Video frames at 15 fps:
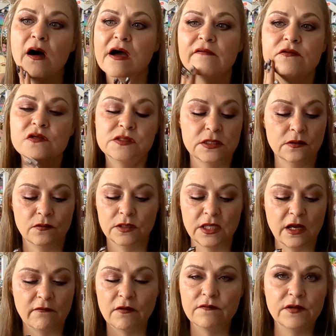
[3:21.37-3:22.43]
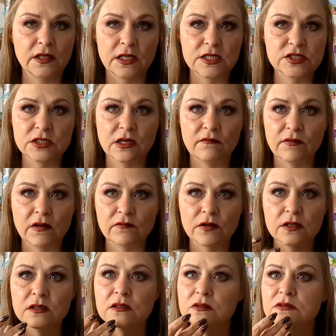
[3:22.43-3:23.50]
I've used it with every foundation I've ever
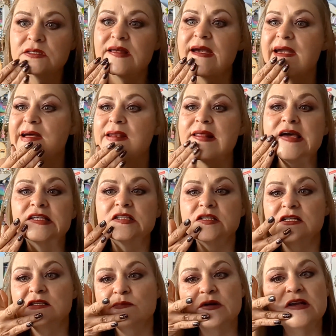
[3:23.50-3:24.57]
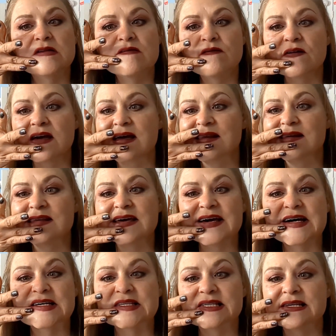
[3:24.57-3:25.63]
used, and it's just been
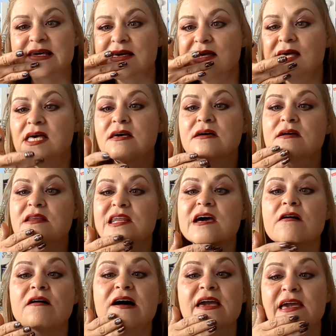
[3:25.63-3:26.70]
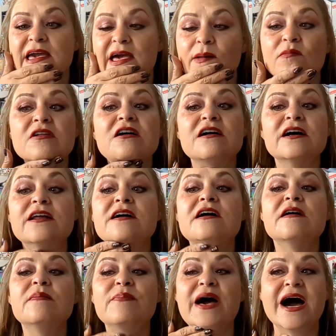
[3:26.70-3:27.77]
fantastic. Now, I am not
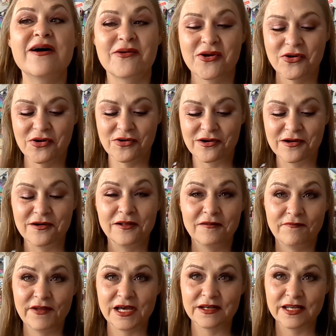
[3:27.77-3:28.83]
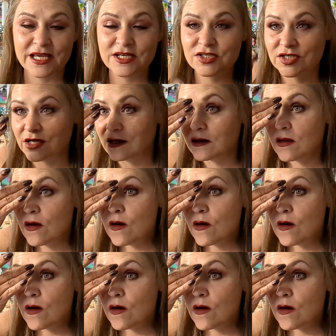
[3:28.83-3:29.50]
a powder girl foundation.